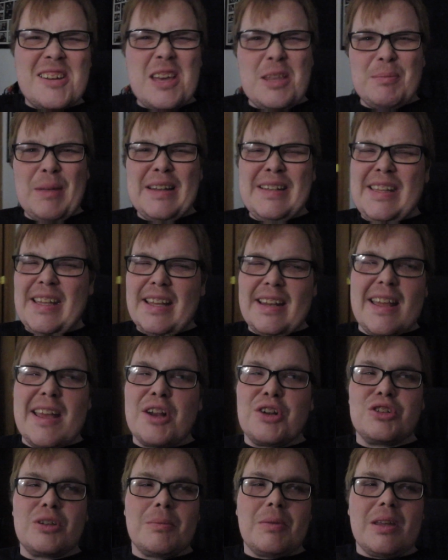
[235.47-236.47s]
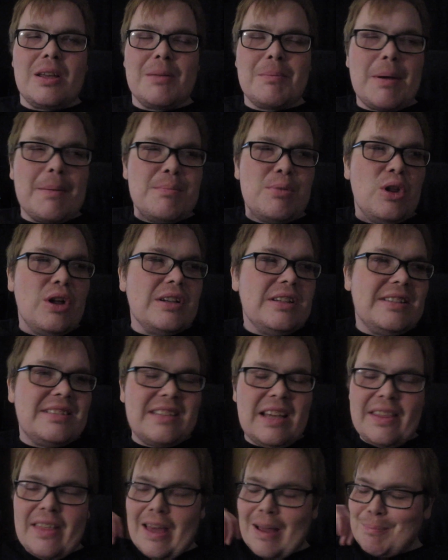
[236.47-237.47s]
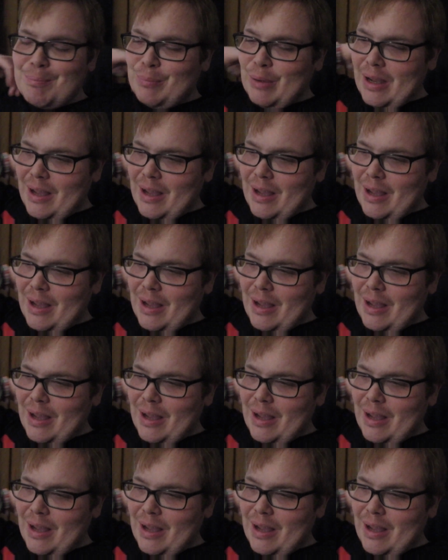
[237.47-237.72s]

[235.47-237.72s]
in my DNA or something, in my blood to say that.